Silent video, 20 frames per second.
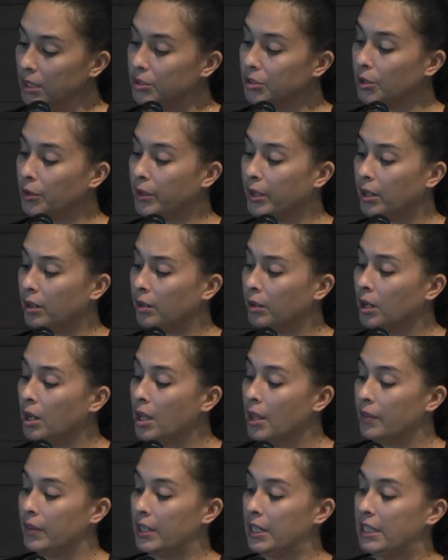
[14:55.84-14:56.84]
So they're
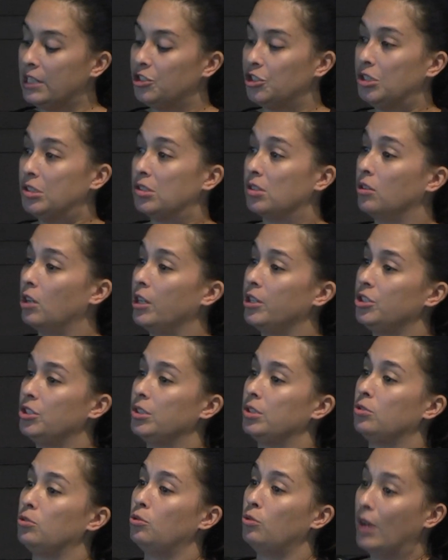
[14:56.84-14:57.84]
the nation's
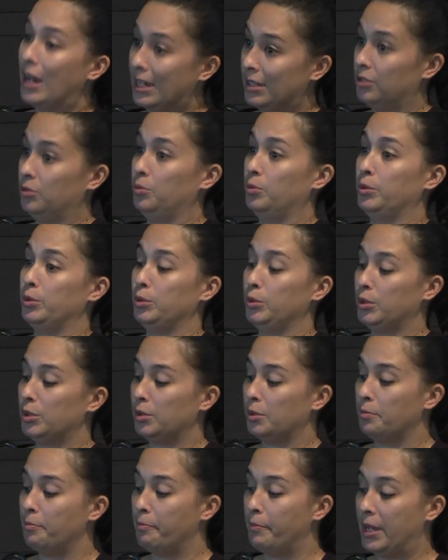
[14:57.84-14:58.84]
largest
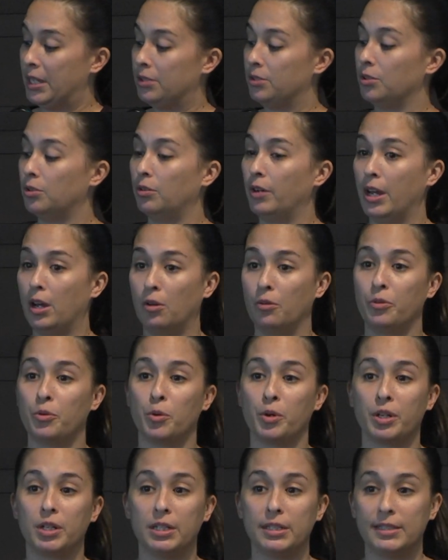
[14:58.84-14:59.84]
grassroots mental health
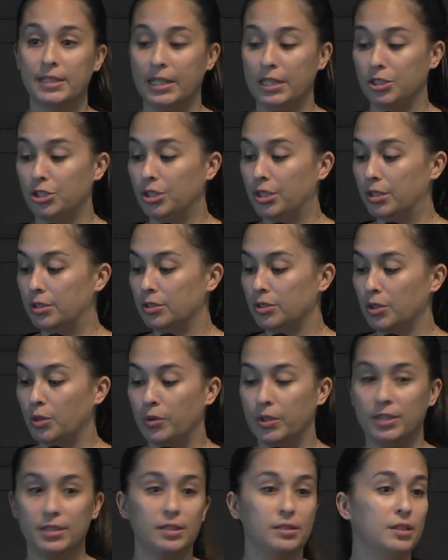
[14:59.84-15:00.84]
organization. So
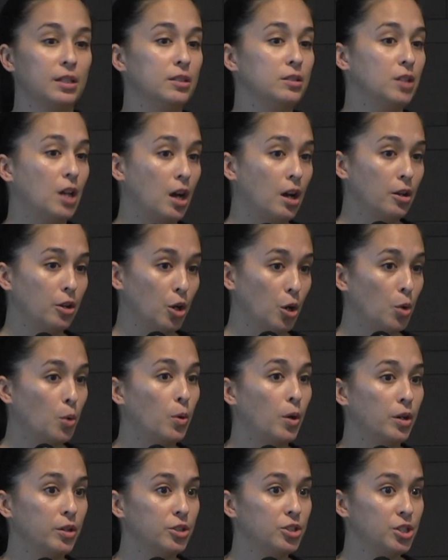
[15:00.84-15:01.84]
this is a
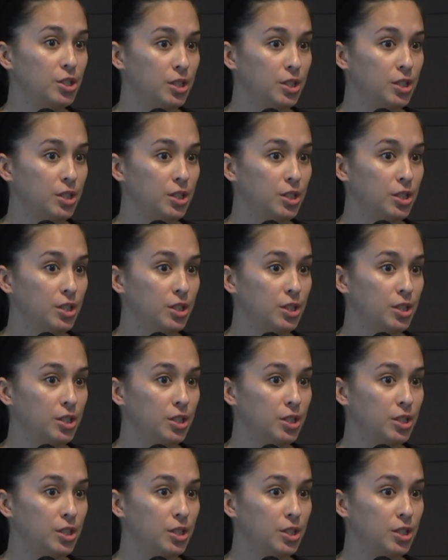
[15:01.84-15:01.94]
.org